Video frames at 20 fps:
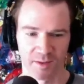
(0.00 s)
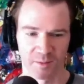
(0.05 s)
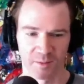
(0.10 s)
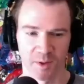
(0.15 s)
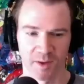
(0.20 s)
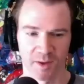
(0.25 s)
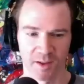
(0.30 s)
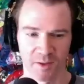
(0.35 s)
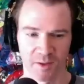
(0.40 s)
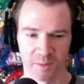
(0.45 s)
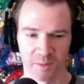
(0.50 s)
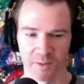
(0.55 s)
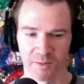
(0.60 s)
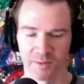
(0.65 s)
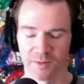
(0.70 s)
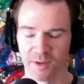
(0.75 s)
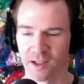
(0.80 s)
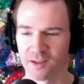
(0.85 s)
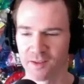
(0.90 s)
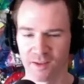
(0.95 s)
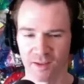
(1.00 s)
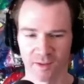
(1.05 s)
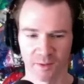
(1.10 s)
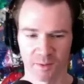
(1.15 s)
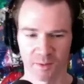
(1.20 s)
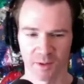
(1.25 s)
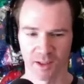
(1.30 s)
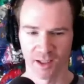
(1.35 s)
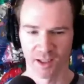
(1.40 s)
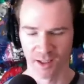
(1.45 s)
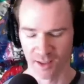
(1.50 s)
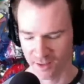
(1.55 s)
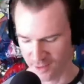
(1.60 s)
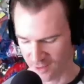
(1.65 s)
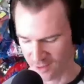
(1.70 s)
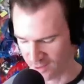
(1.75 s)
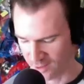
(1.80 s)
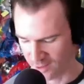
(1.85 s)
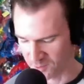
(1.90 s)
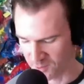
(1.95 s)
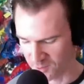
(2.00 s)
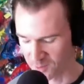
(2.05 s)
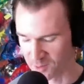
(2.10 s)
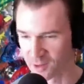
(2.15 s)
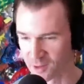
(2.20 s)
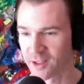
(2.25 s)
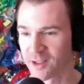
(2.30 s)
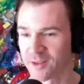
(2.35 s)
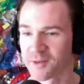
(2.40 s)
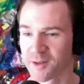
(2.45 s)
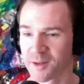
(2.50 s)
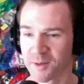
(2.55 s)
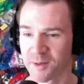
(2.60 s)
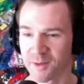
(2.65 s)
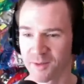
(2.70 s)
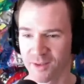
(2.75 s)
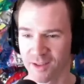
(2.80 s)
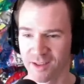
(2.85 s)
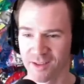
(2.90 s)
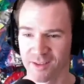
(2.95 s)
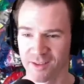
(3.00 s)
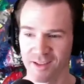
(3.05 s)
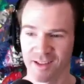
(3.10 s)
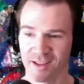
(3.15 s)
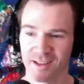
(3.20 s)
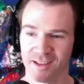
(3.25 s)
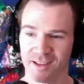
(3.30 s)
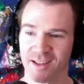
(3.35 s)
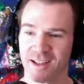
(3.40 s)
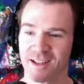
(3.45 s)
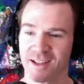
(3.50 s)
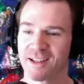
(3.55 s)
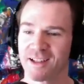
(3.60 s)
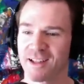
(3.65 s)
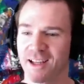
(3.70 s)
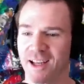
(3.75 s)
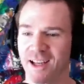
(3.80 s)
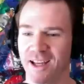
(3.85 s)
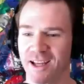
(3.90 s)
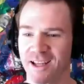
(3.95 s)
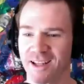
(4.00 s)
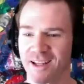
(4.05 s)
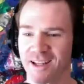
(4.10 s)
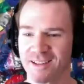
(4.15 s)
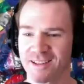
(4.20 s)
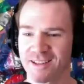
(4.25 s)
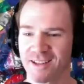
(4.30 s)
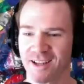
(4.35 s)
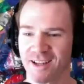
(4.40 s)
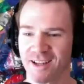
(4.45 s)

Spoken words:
with a group of friends this weekend and we were looking for a movie to see. And